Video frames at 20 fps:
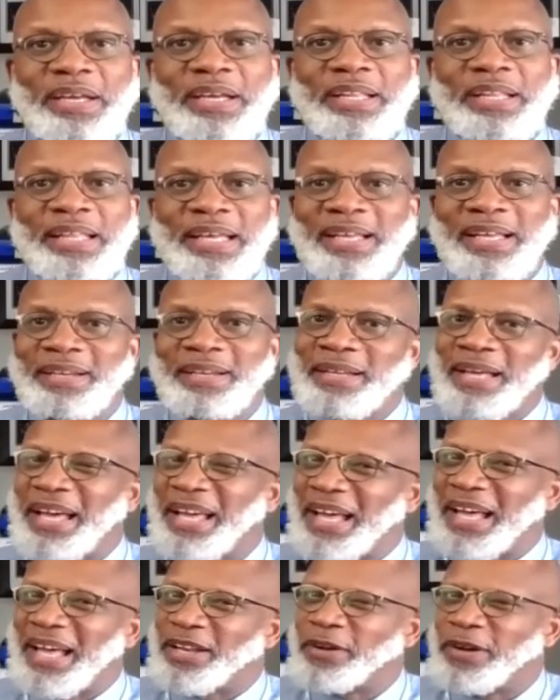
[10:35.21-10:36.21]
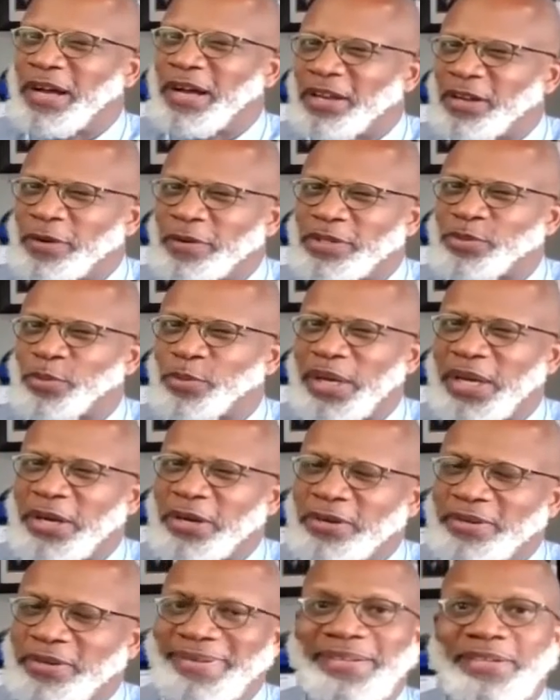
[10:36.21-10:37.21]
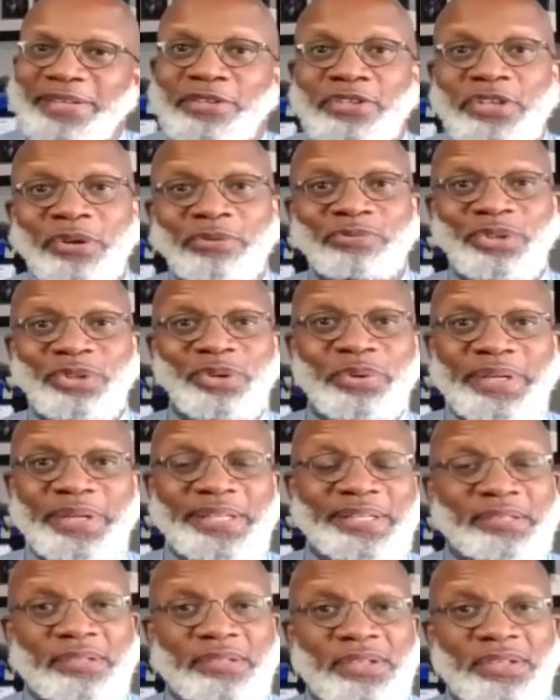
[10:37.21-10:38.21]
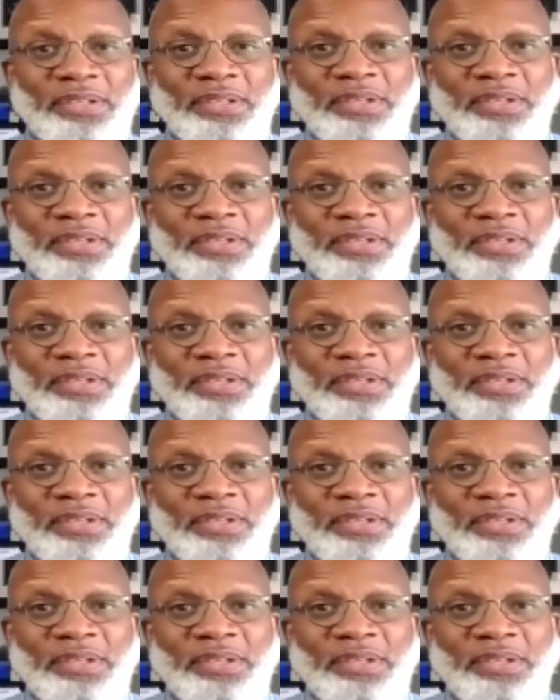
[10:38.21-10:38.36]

And then I, I know I know it's weird, don't do it